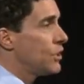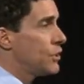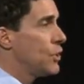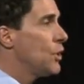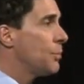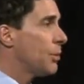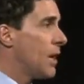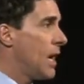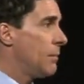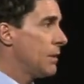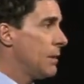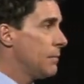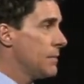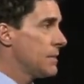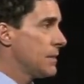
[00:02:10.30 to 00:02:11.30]
two
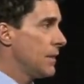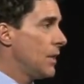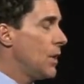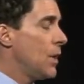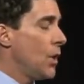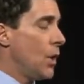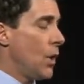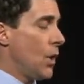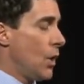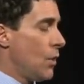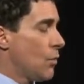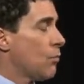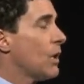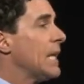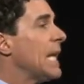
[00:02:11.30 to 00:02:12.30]
problems
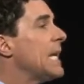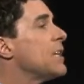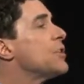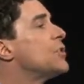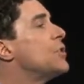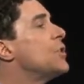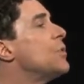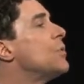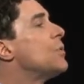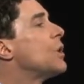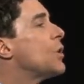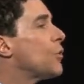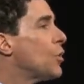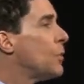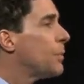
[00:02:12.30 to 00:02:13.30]
related to
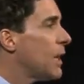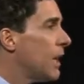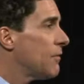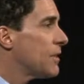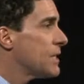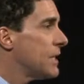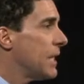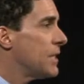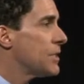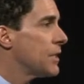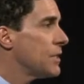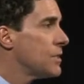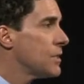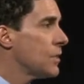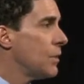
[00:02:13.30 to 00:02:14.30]
group
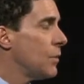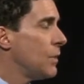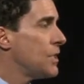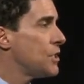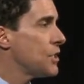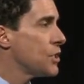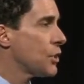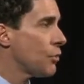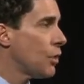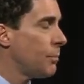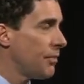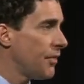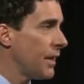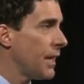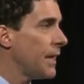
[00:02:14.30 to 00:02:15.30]
conversations, which is
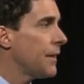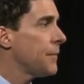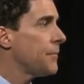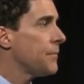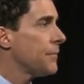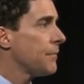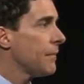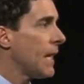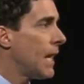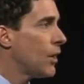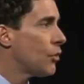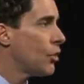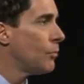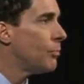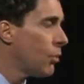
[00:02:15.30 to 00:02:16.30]
groupthink and
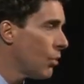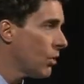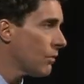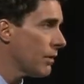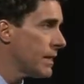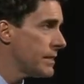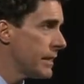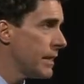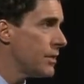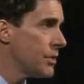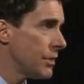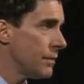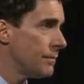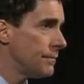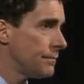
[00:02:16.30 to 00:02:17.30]
group
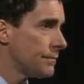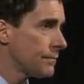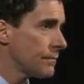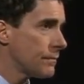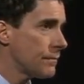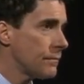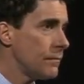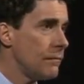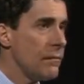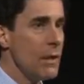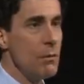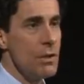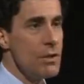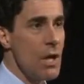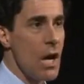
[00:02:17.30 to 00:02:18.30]
polarization.
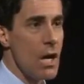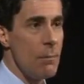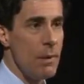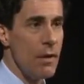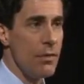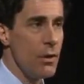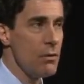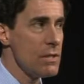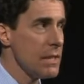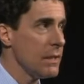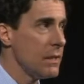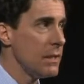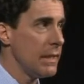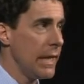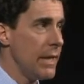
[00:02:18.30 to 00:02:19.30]
We'll talk about those a
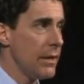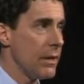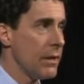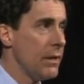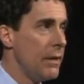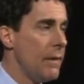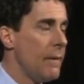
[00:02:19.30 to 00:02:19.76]
little later.